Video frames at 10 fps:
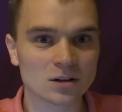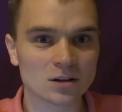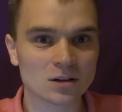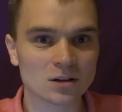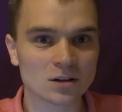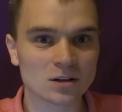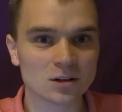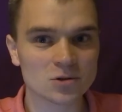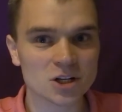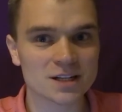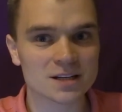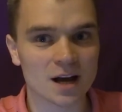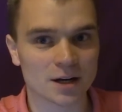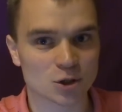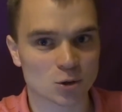When the conclusion is
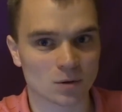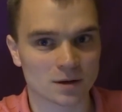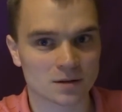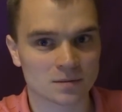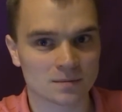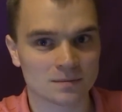cut short,